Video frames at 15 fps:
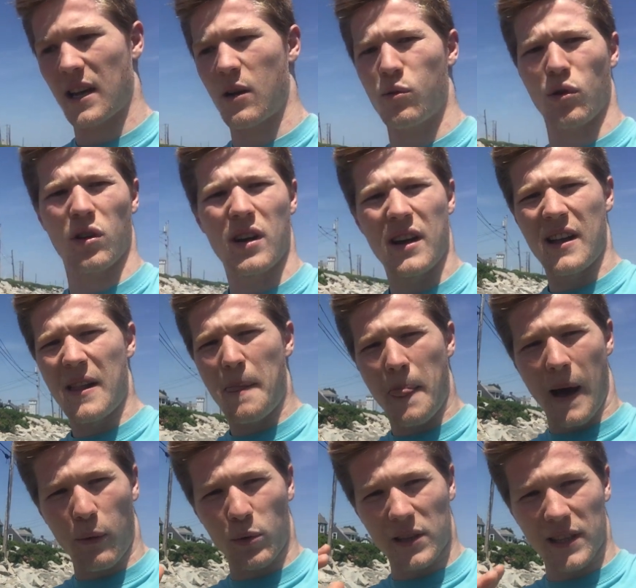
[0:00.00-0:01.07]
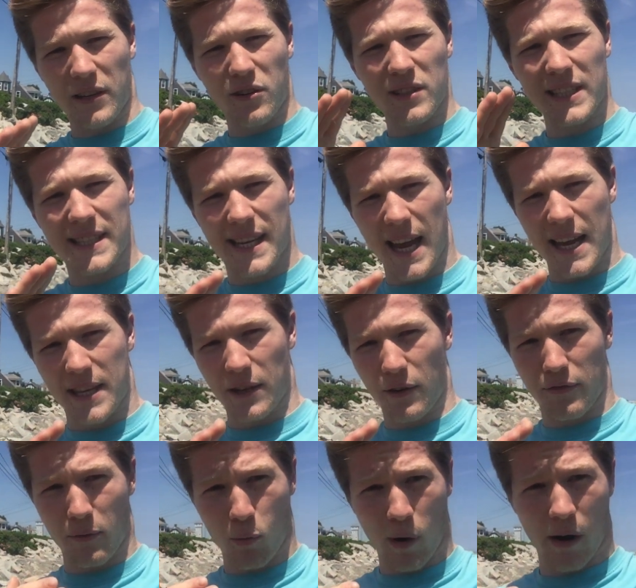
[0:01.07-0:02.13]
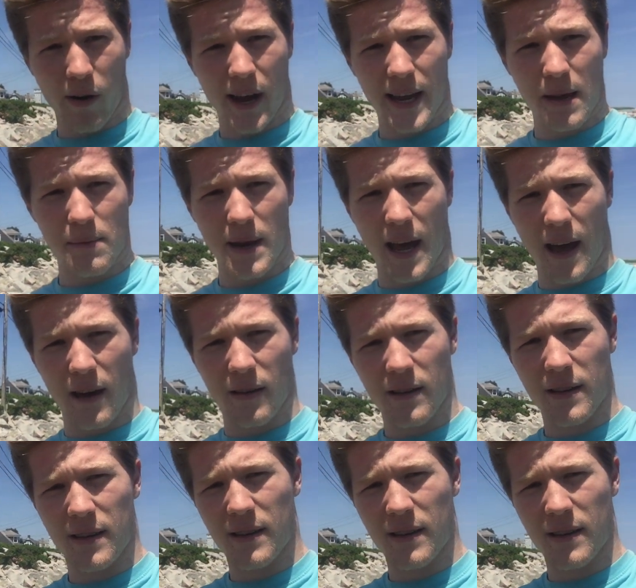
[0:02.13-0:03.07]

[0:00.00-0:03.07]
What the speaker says: I will literally take you from where I am now.